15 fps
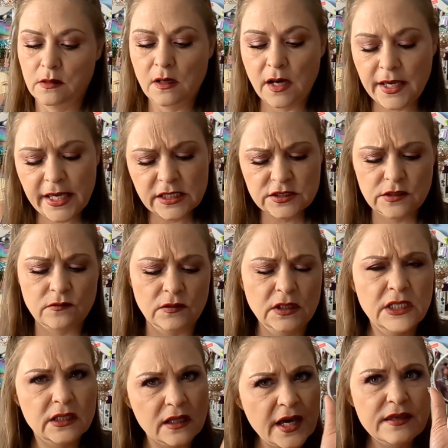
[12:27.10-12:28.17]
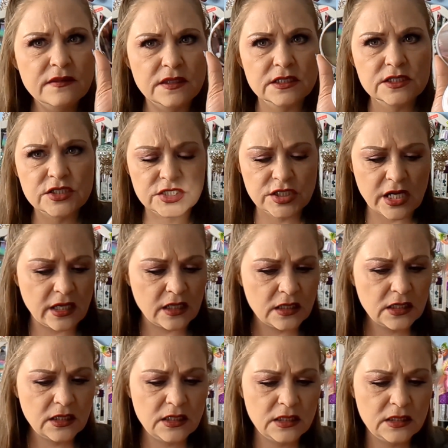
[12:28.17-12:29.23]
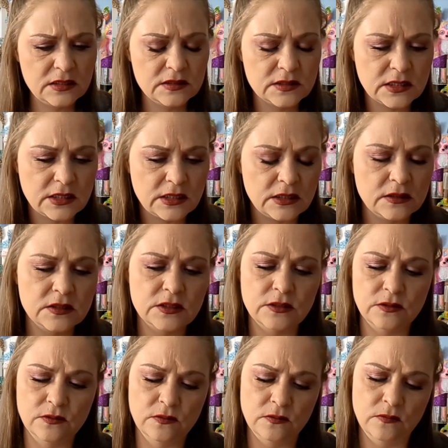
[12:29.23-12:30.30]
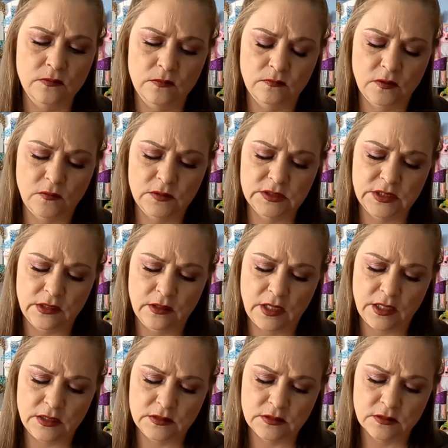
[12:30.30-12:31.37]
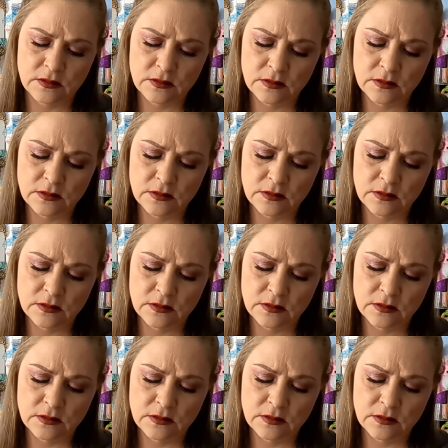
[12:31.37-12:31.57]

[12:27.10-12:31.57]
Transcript: I actually really like this shade. It is the what was it, you guys?